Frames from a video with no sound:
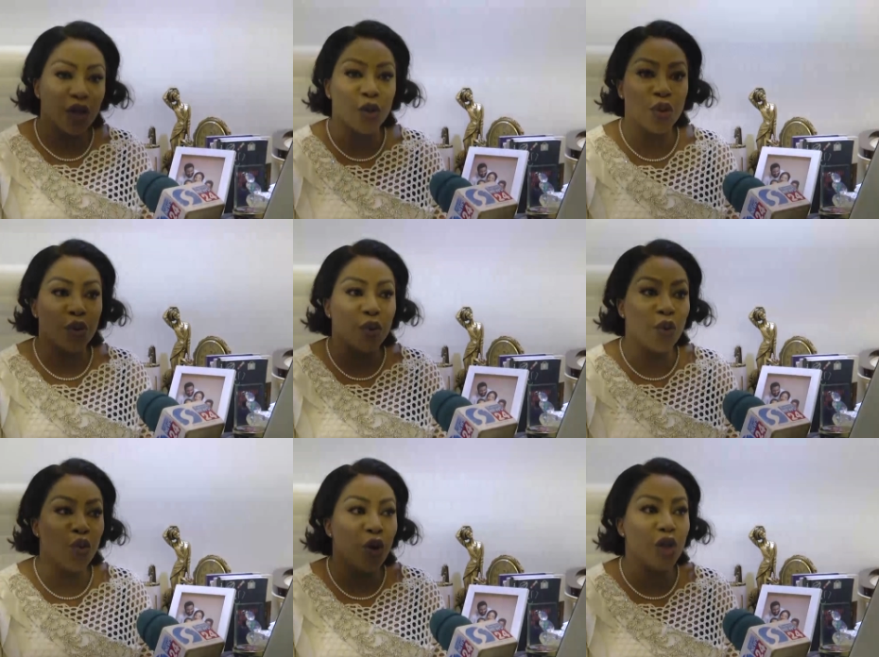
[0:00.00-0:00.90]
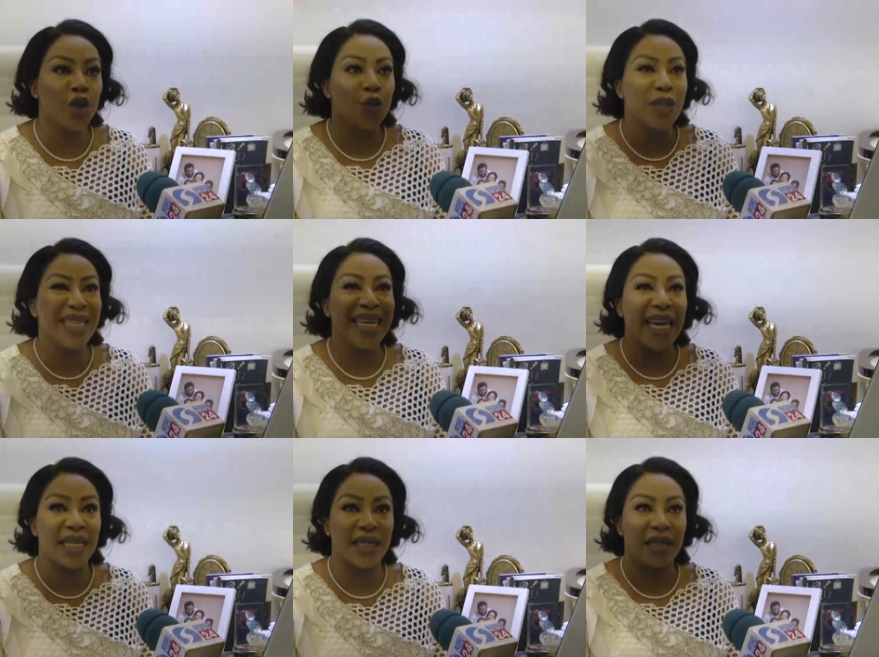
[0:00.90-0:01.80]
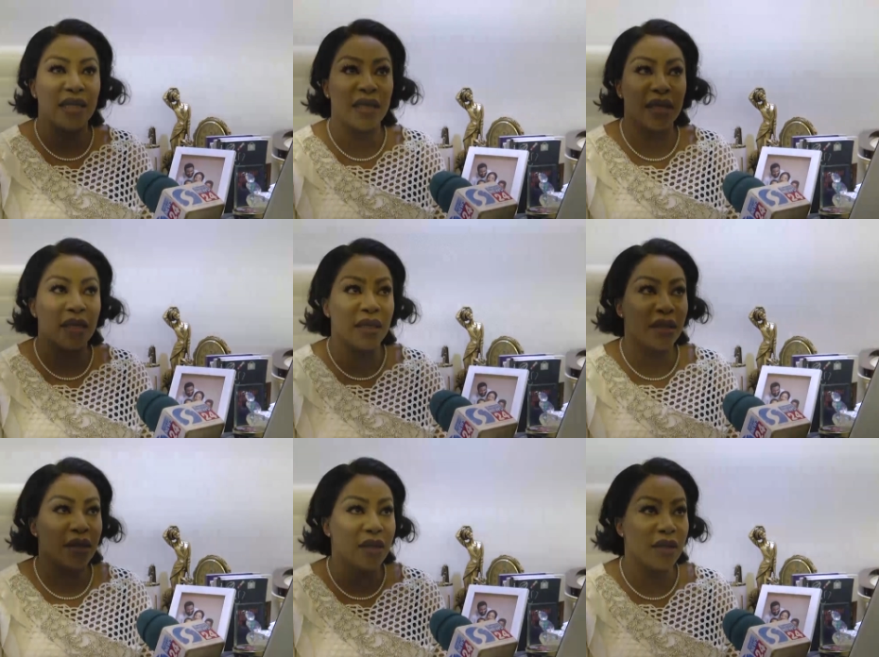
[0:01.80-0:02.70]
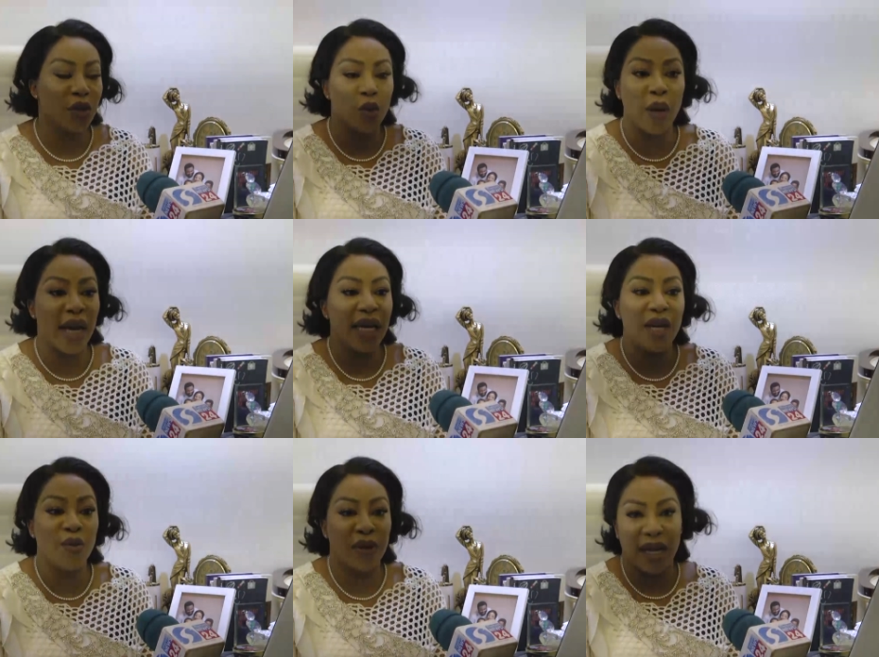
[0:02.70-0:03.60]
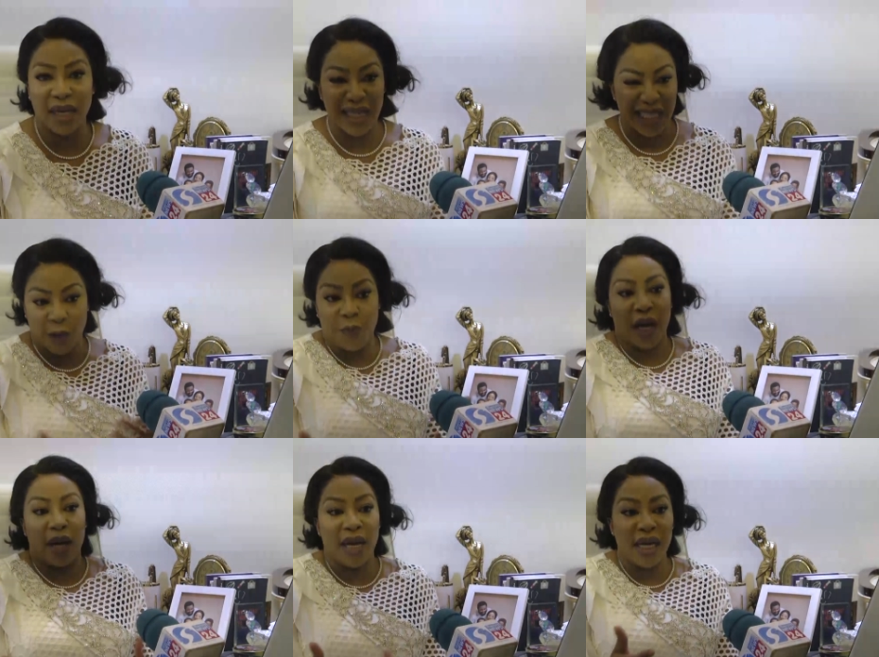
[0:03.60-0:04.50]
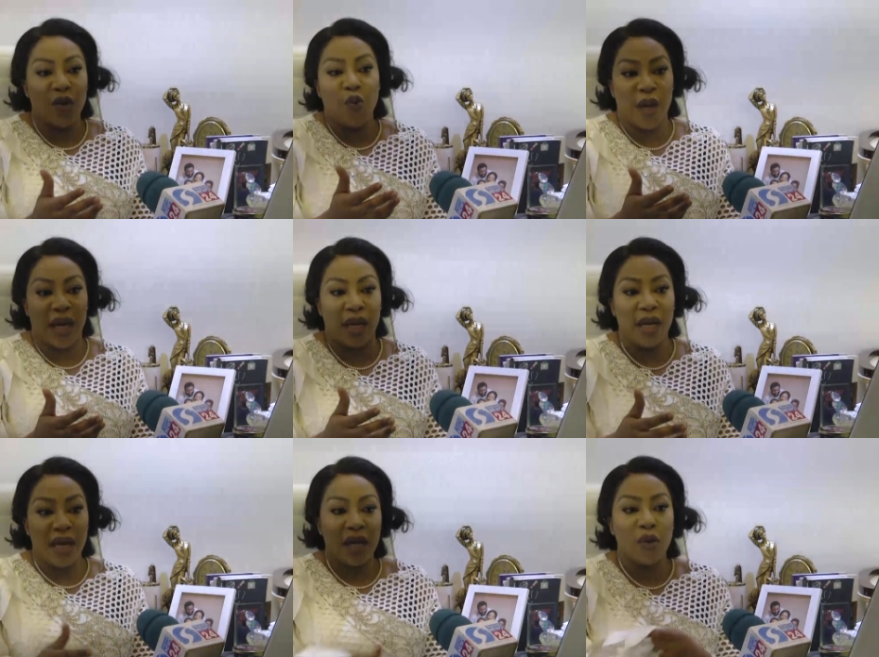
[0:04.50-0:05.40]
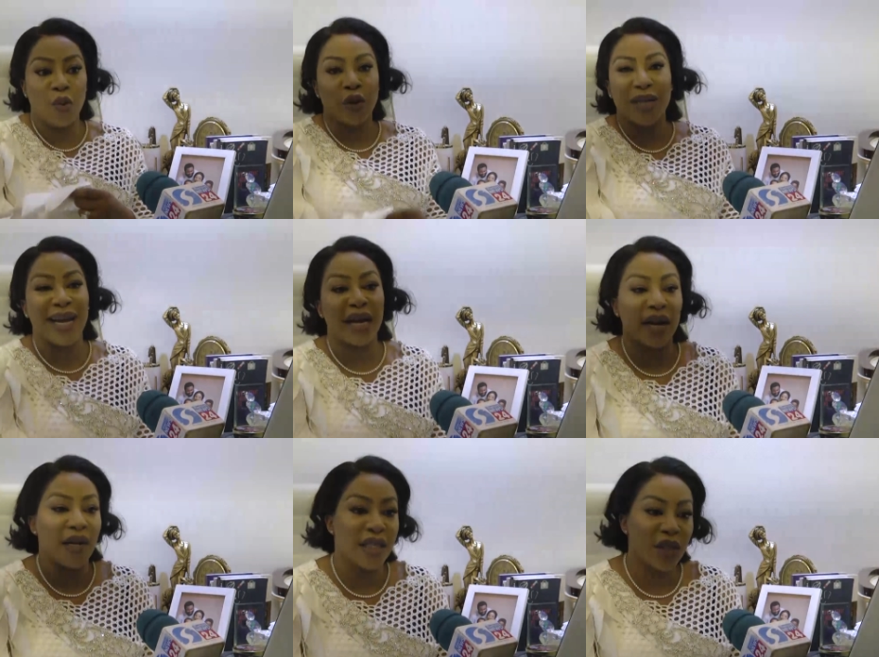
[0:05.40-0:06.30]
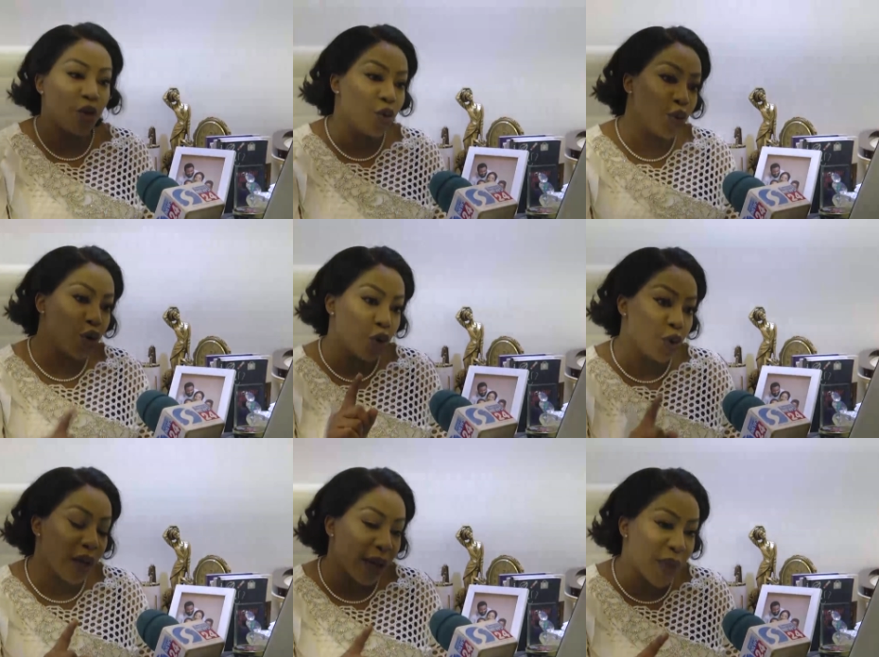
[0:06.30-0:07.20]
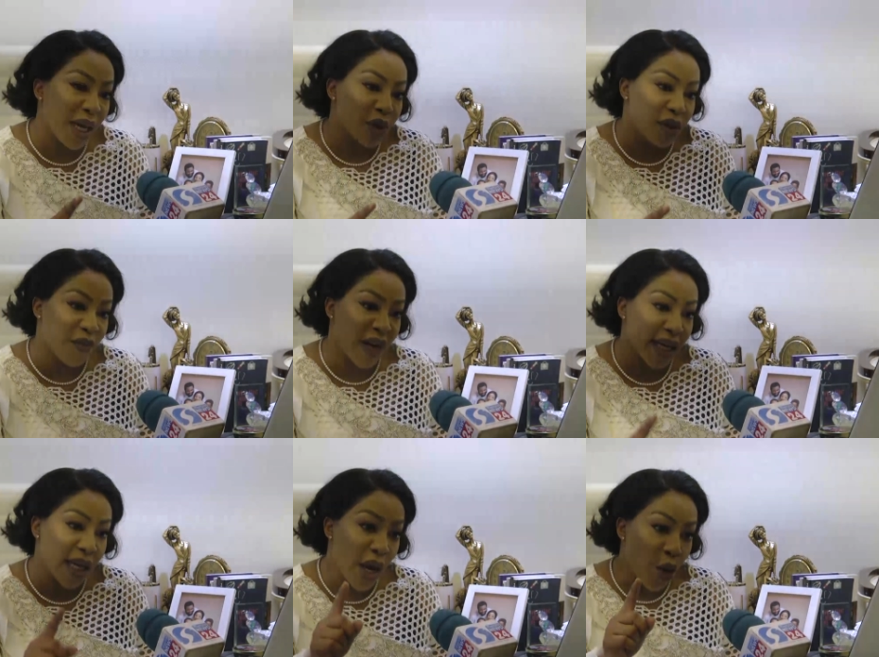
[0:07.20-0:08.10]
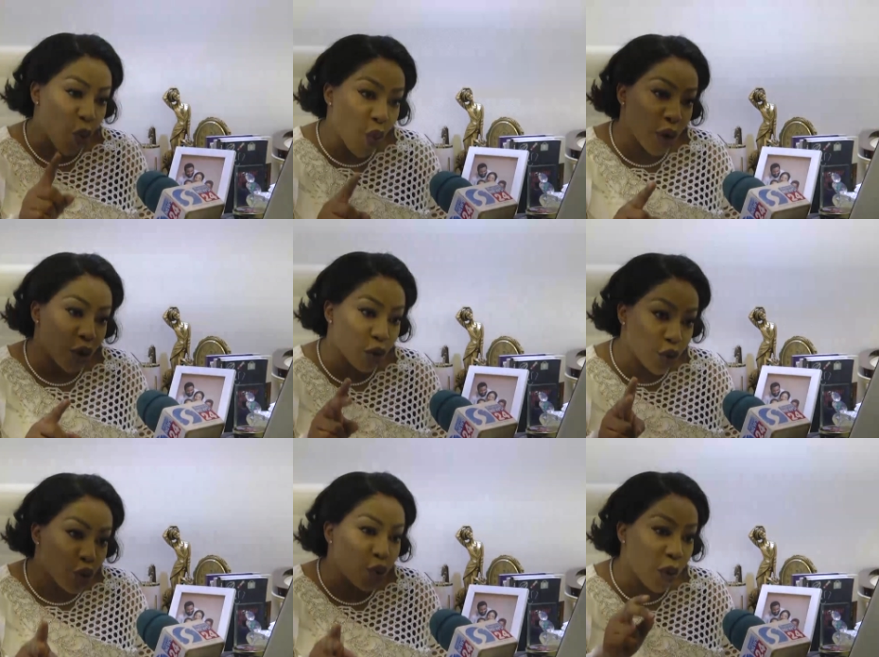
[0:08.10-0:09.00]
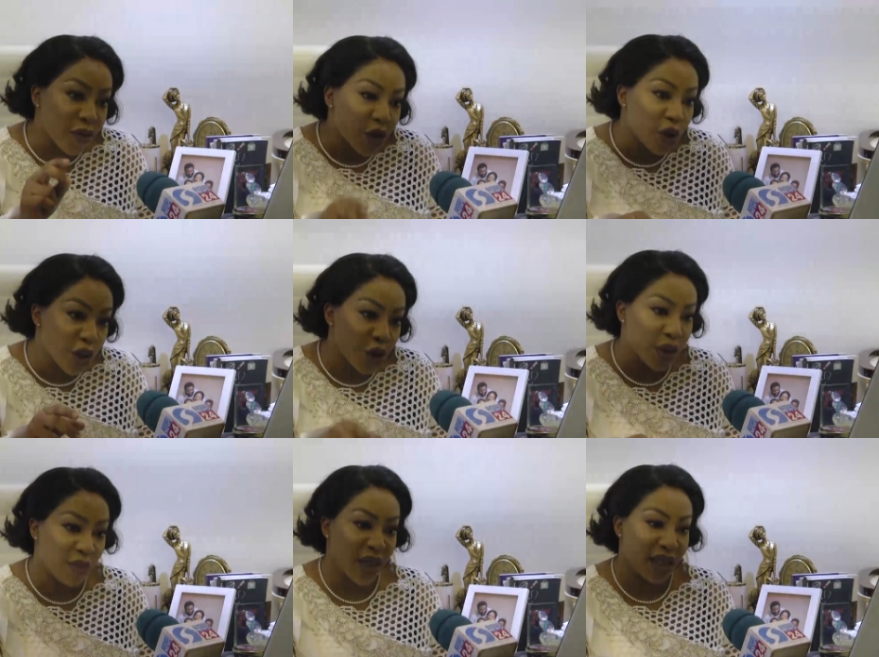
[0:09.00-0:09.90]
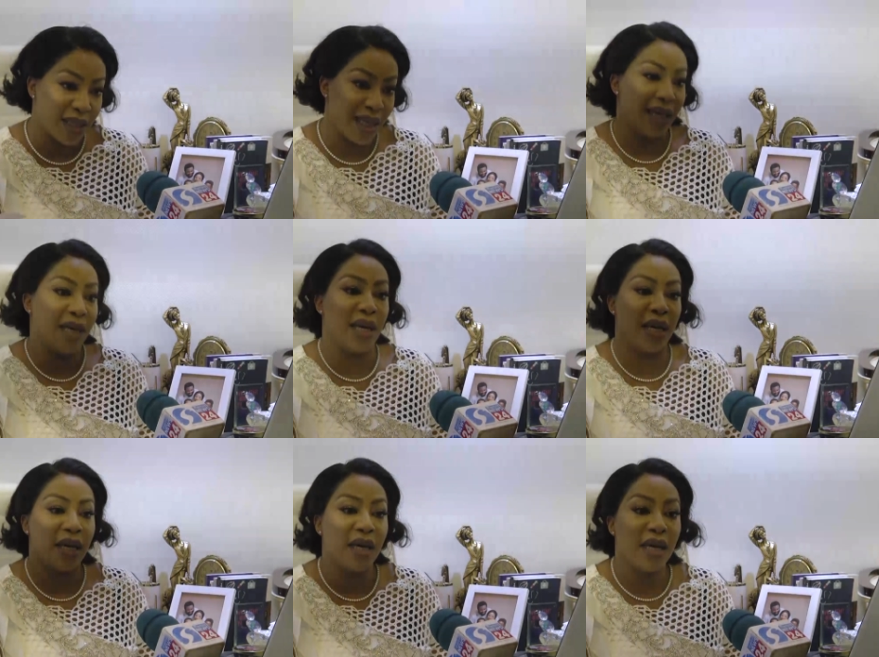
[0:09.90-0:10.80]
So what you would get in a store, any like in a spa, anywhere in the world, I can guarantee you, you should be able to find one or two of such treatments here.